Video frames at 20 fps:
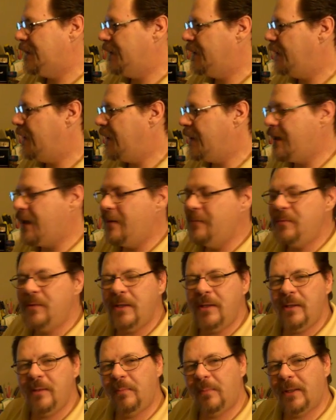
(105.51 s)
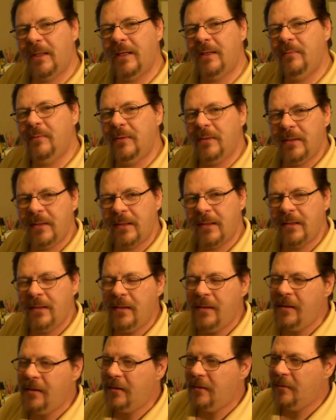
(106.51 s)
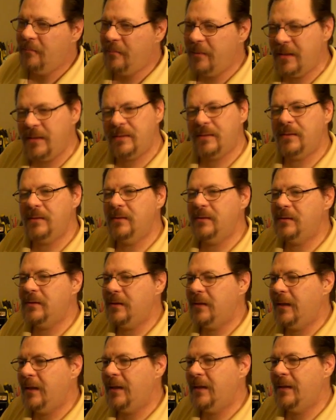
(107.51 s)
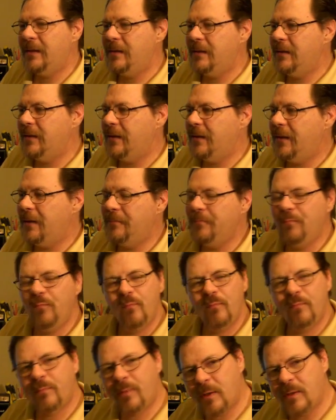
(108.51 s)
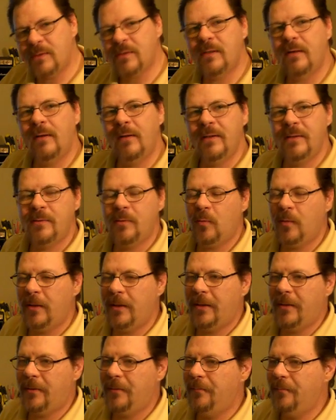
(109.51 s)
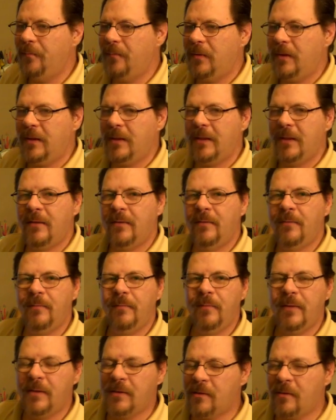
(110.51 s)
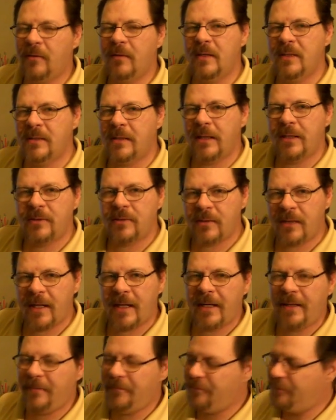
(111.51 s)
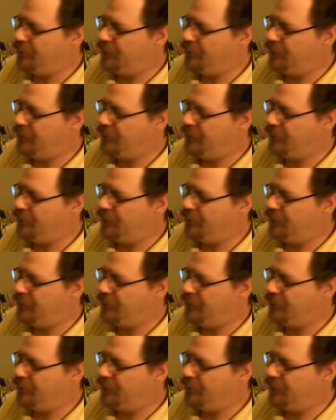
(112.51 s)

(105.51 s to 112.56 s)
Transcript: that comes into play with business and uh, personal as well. You know, as hard as I try,